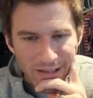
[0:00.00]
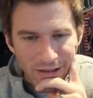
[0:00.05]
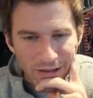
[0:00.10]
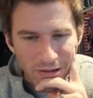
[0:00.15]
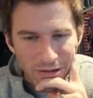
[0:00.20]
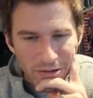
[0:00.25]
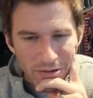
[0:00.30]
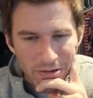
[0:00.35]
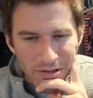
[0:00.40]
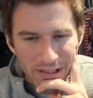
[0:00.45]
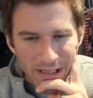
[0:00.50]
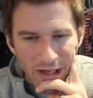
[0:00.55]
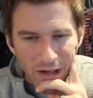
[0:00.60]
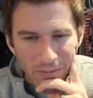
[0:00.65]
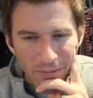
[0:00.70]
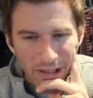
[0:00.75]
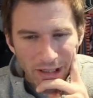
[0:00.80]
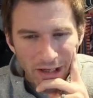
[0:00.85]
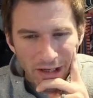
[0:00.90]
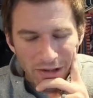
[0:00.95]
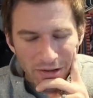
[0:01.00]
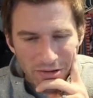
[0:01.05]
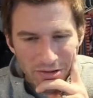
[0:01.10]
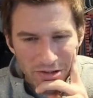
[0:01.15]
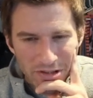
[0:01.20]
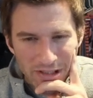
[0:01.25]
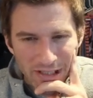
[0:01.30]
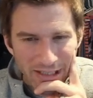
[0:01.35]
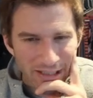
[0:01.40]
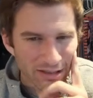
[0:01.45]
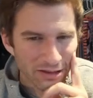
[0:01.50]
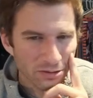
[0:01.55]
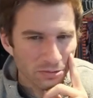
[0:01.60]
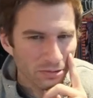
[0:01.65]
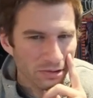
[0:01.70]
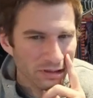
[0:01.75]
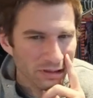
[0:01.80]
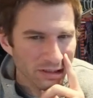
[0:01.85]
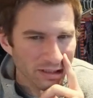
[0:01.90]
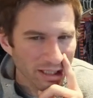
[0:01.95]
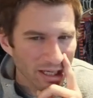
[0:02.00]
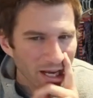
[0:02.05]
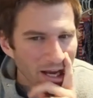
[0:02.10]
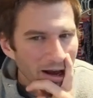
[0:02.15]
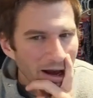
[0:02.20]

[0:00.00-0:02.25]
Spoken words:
clues to help me understand the word,